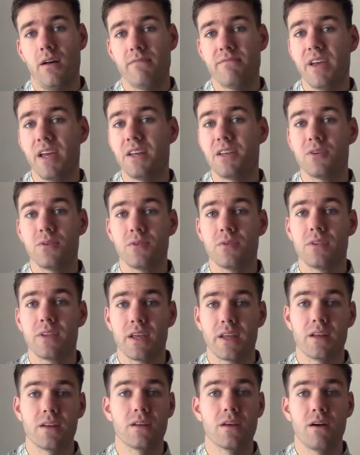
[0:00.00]
venue
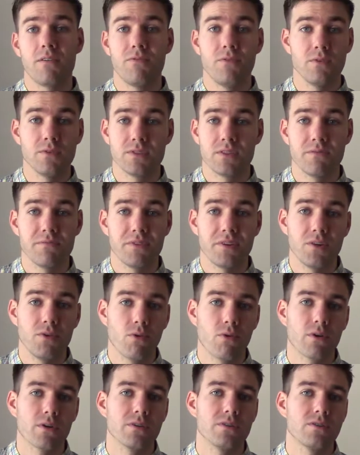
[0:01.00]
than a full symphony
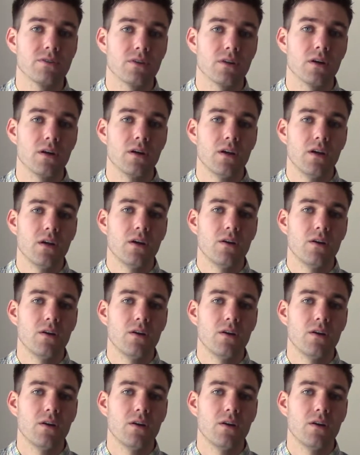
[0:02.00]
orchestra,